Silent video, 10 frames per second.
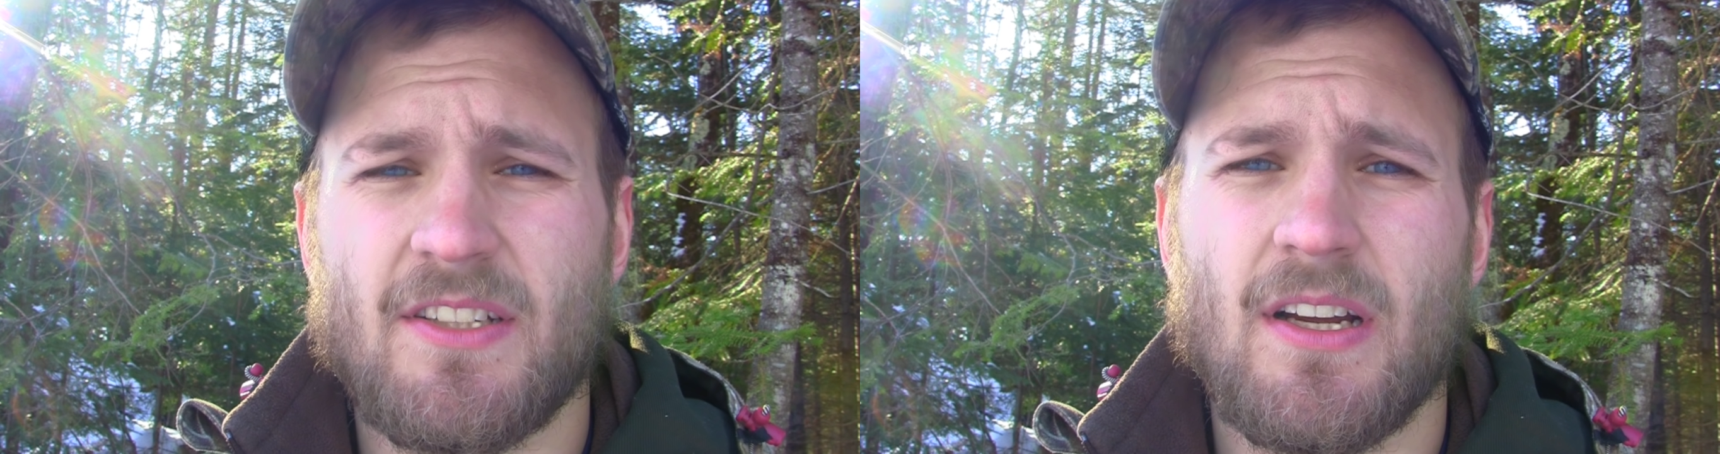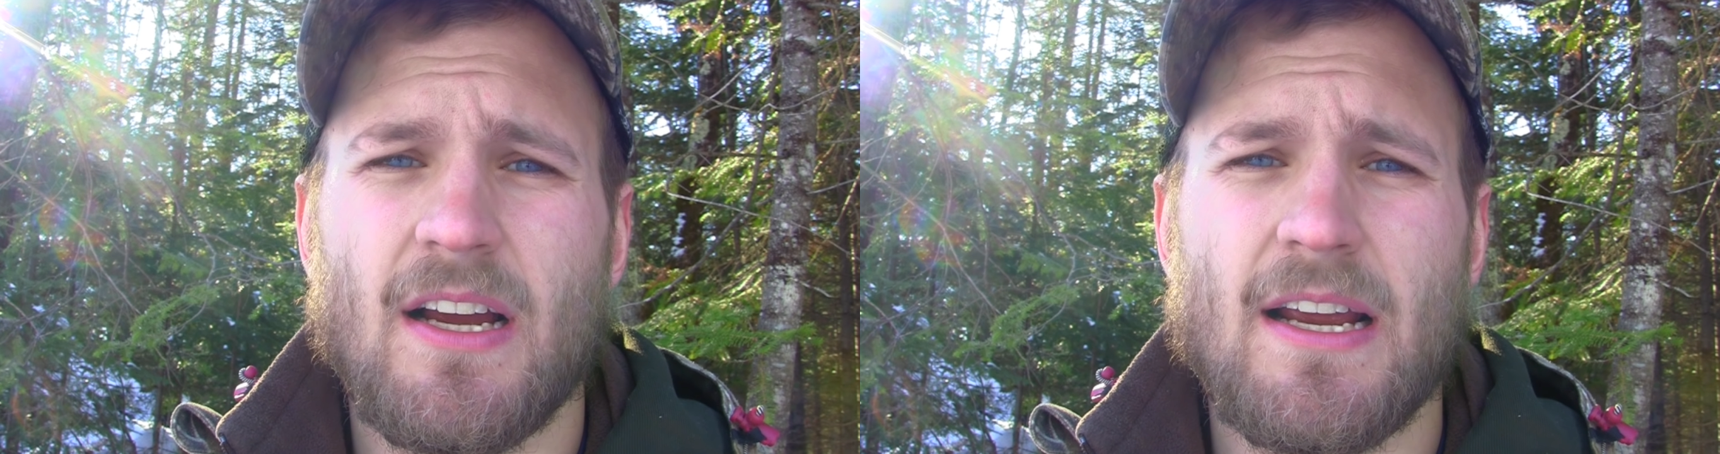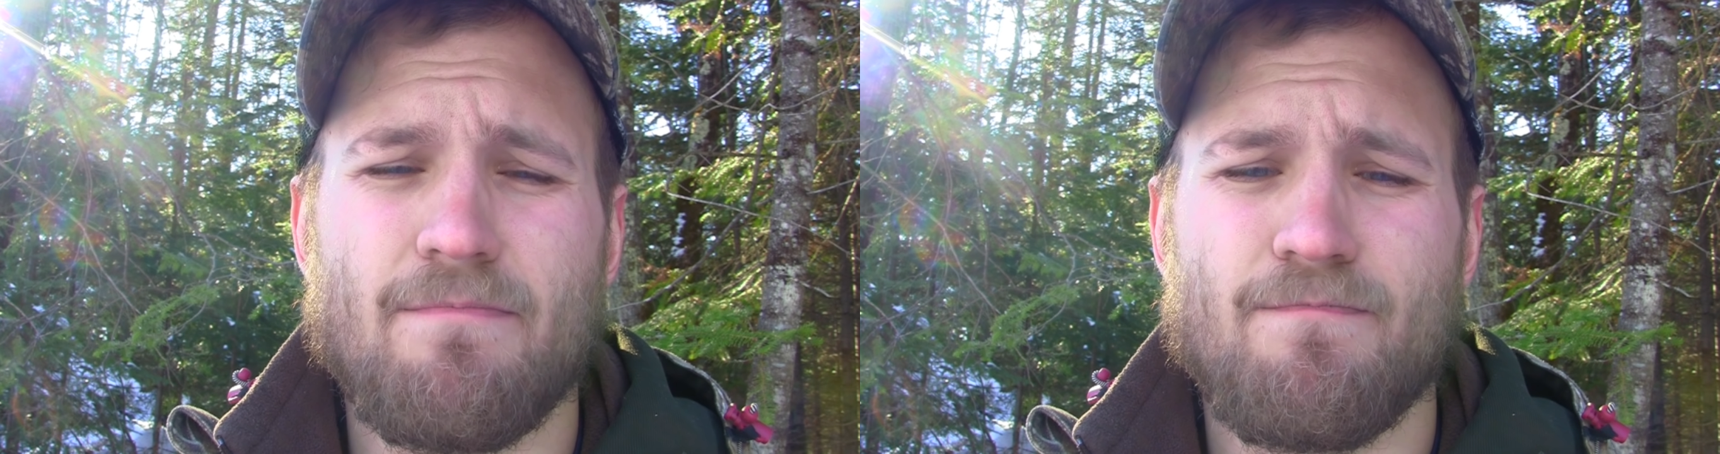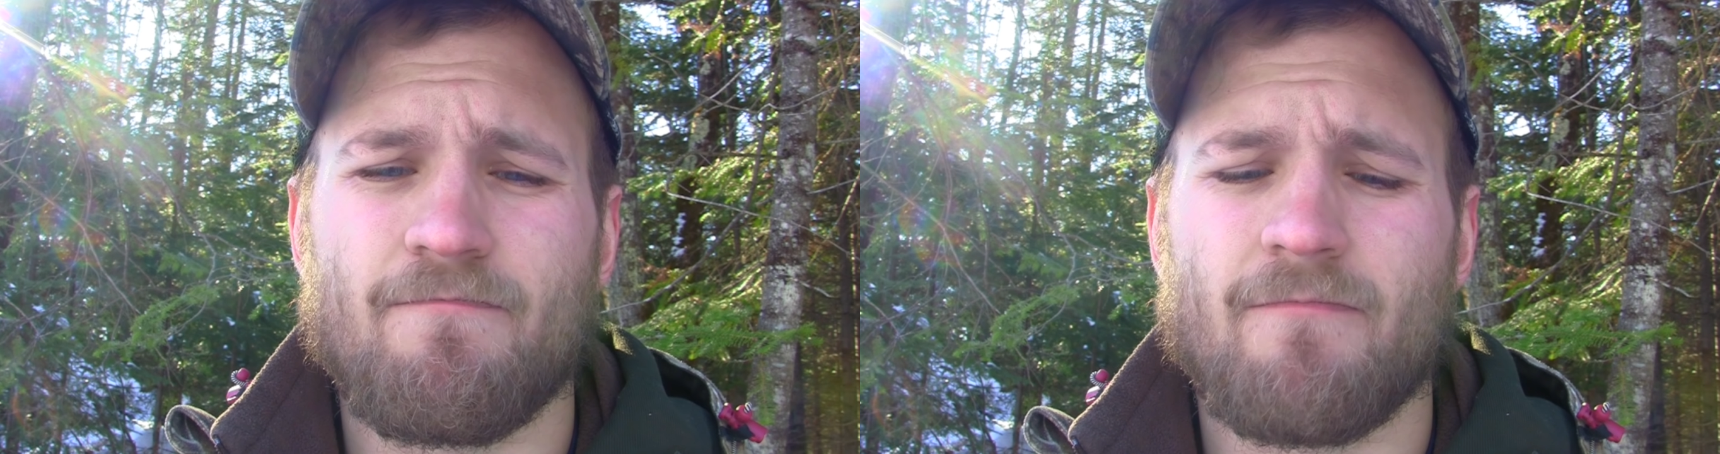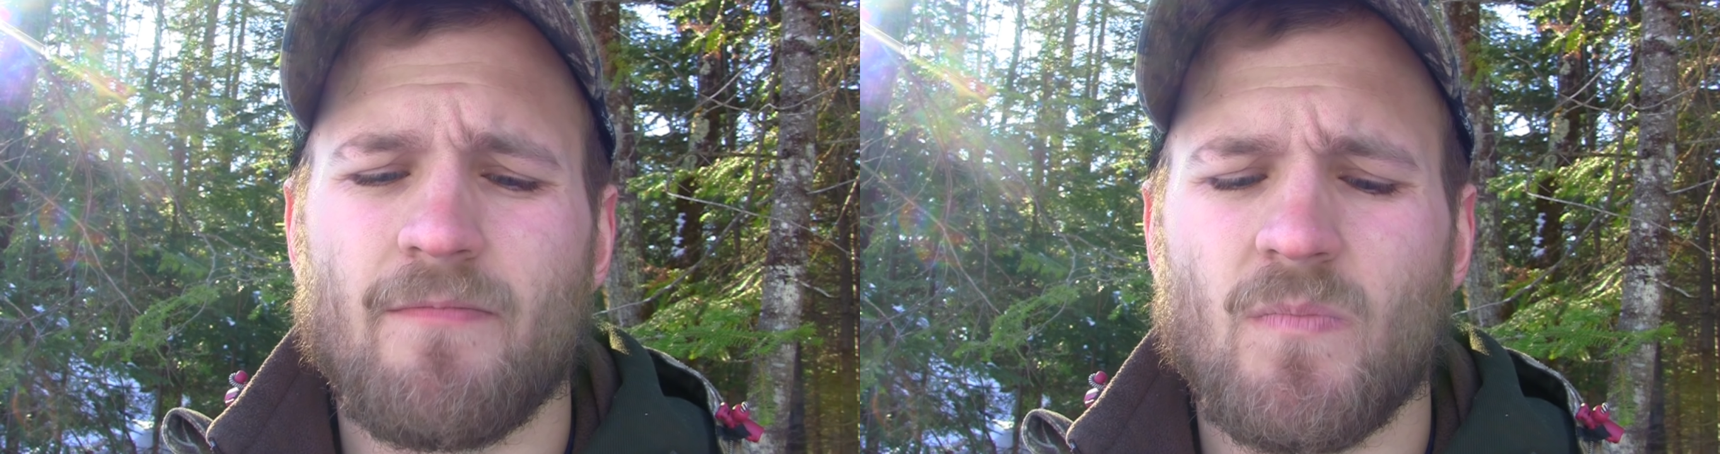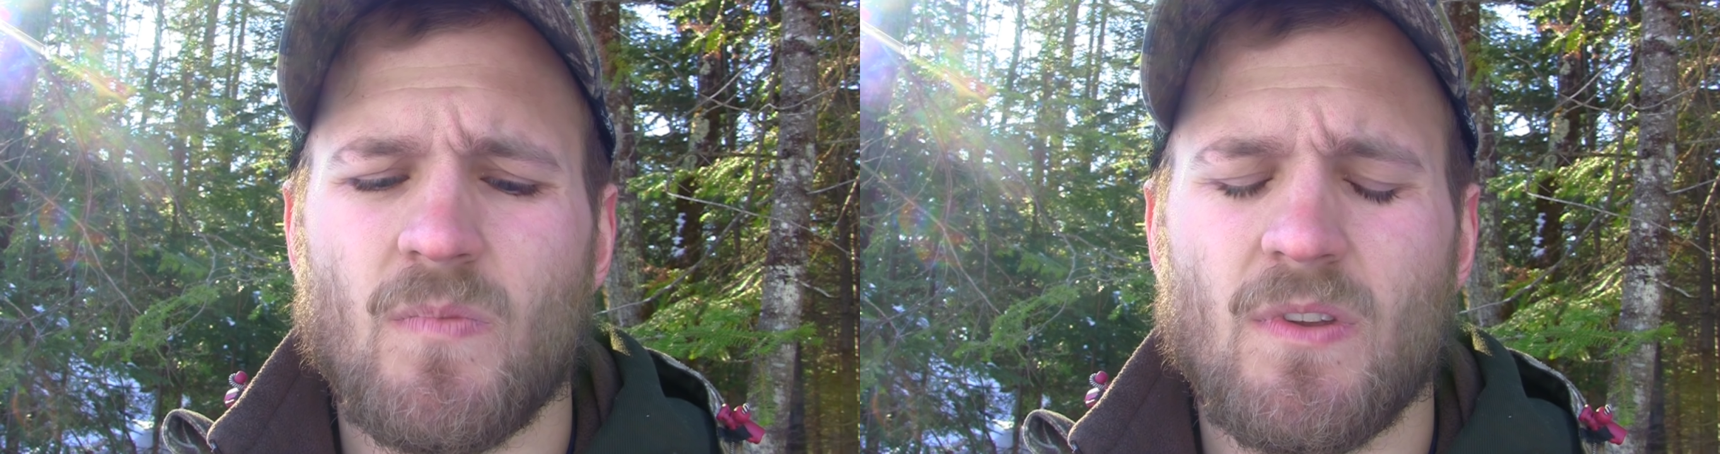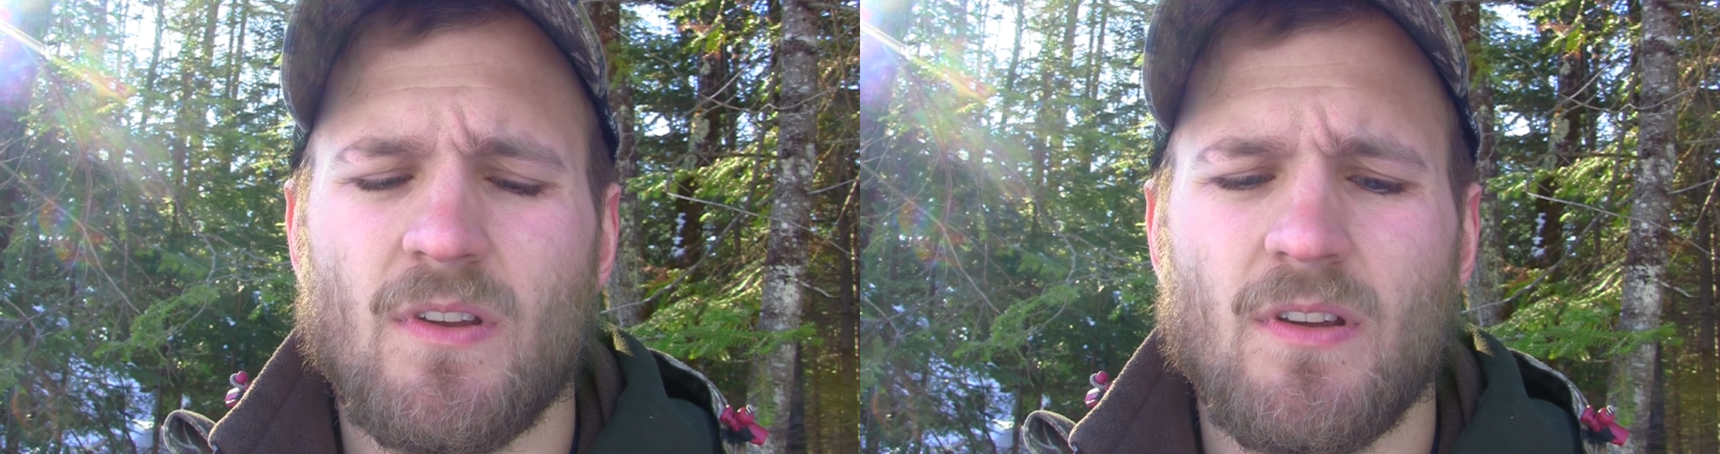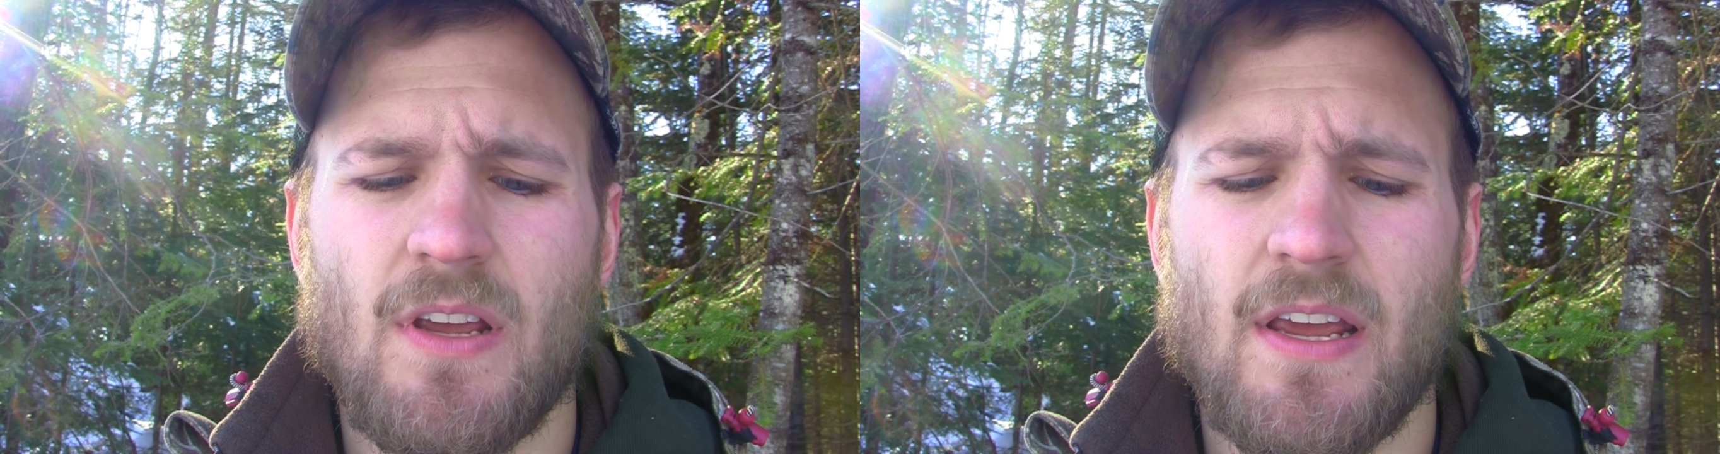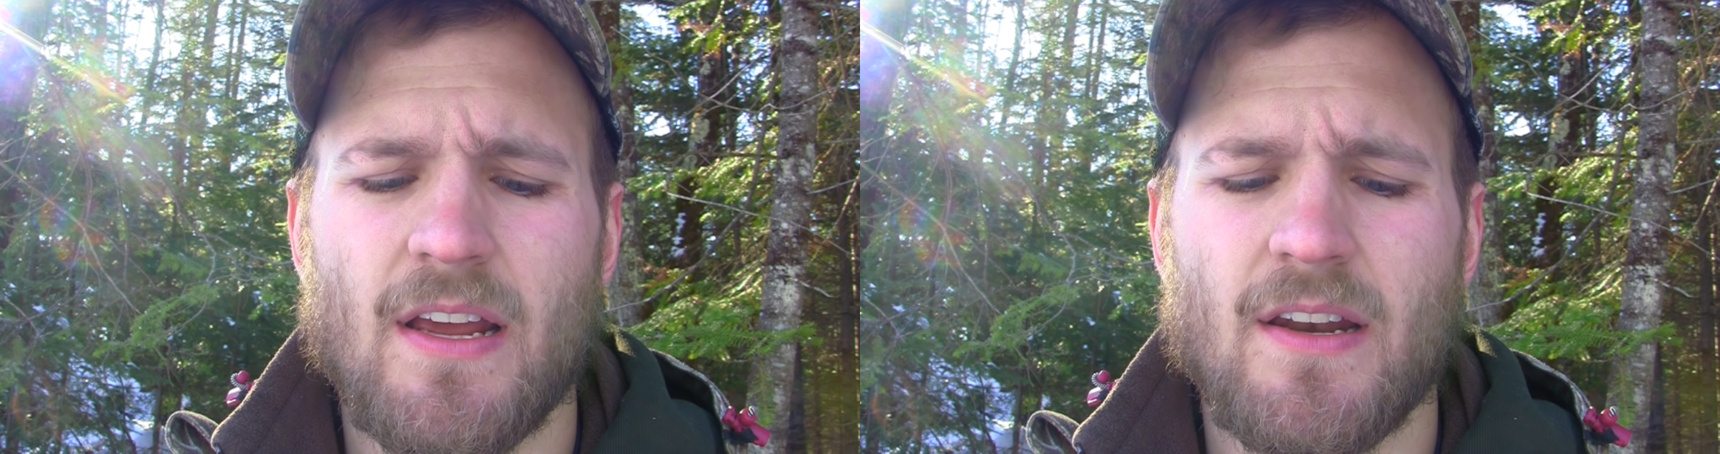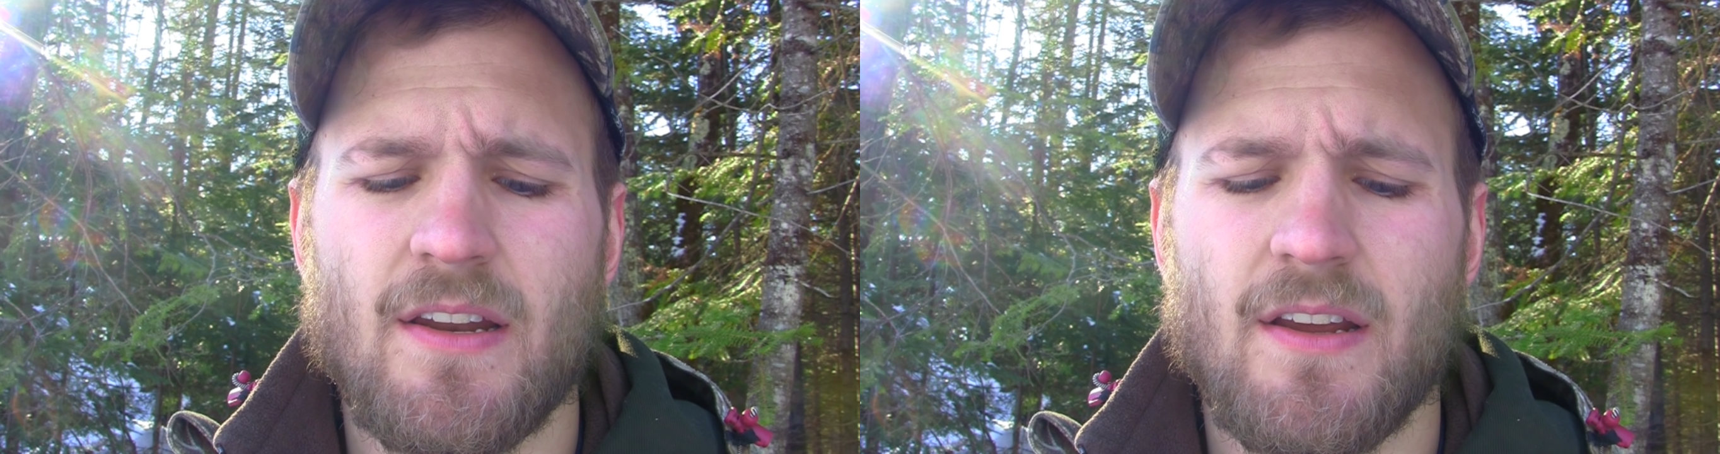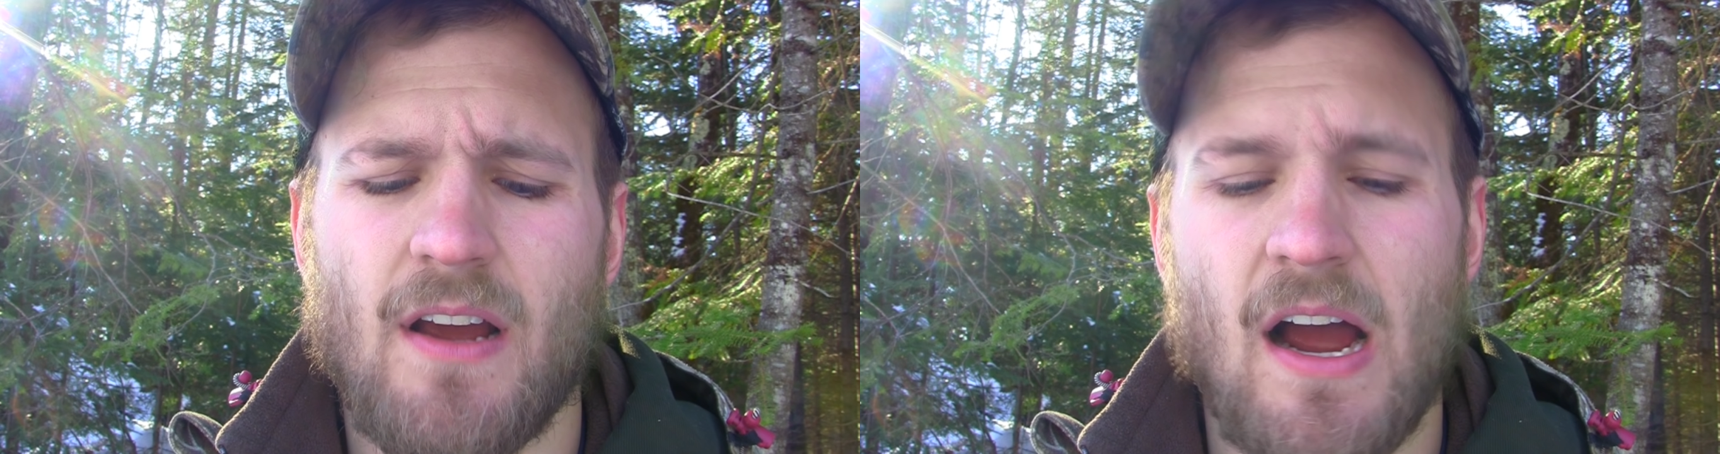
time, and